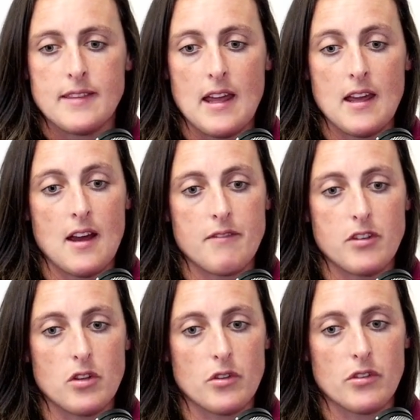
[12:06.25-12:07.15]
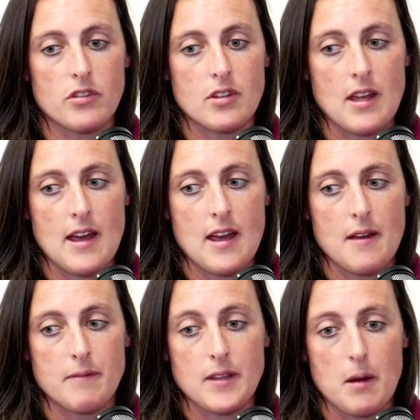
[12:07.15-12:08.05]
They have used
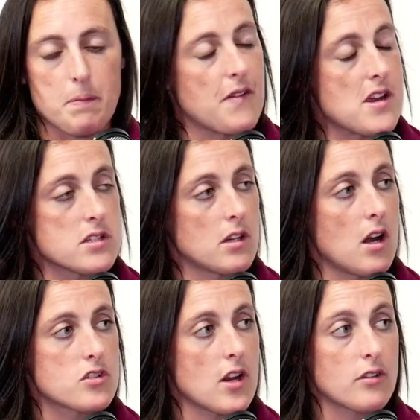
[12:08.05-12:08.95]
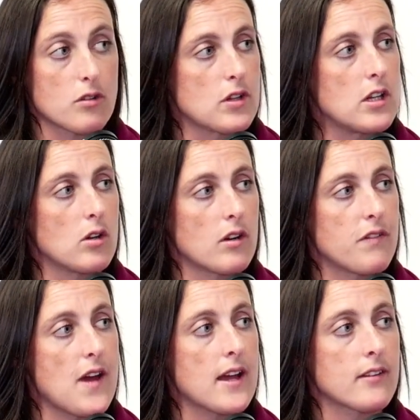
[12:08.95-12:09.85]
uh, their professional contracts to really good
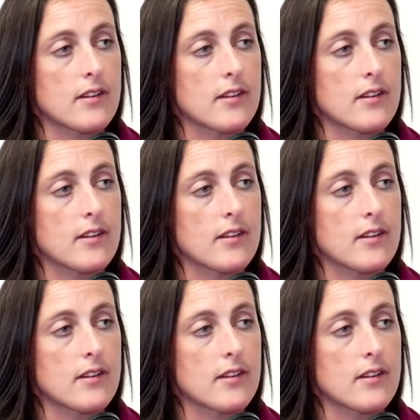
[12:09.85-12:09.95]
effect,